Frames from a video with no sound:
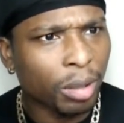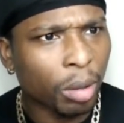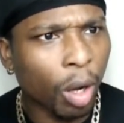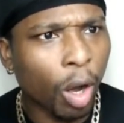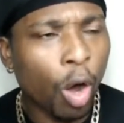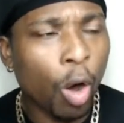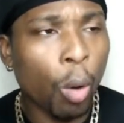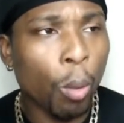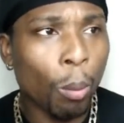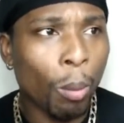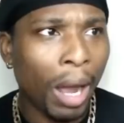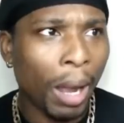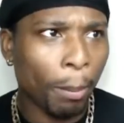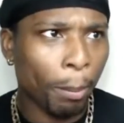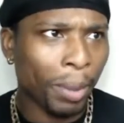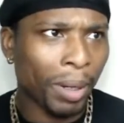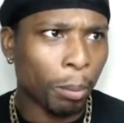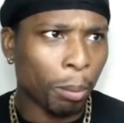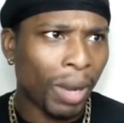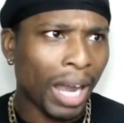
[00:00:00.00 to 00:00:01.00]
Oh,
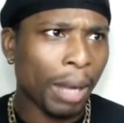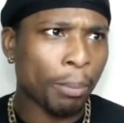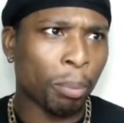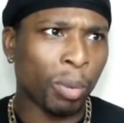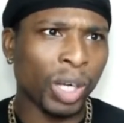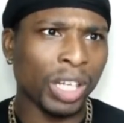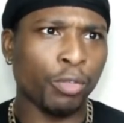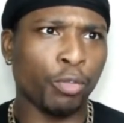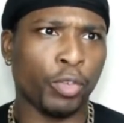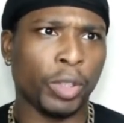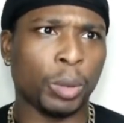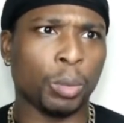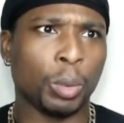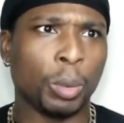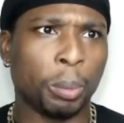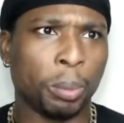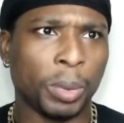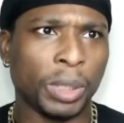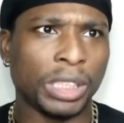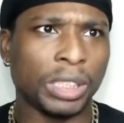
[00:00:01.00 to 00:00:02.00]
my
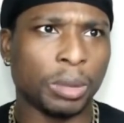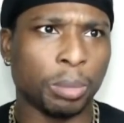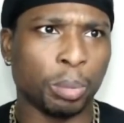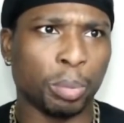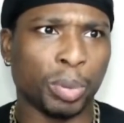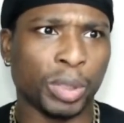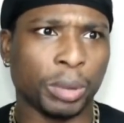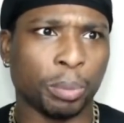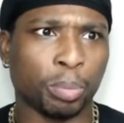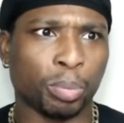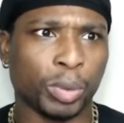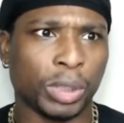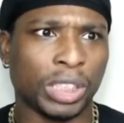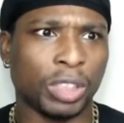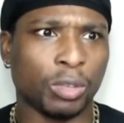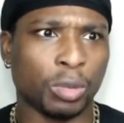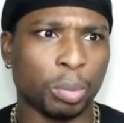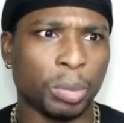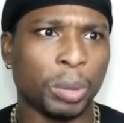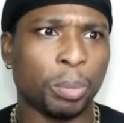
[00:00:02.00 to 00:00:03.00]
boyfriend
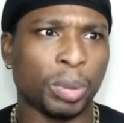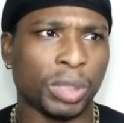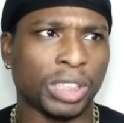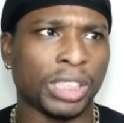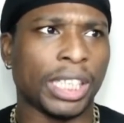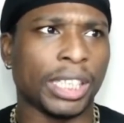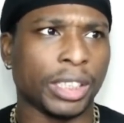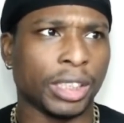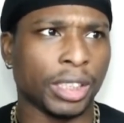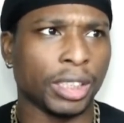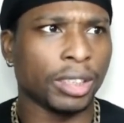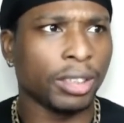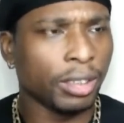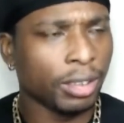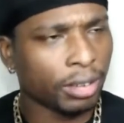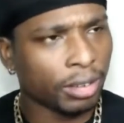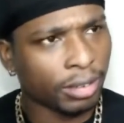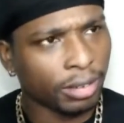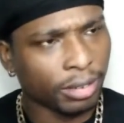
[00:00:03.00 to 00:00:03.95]
gives me protection.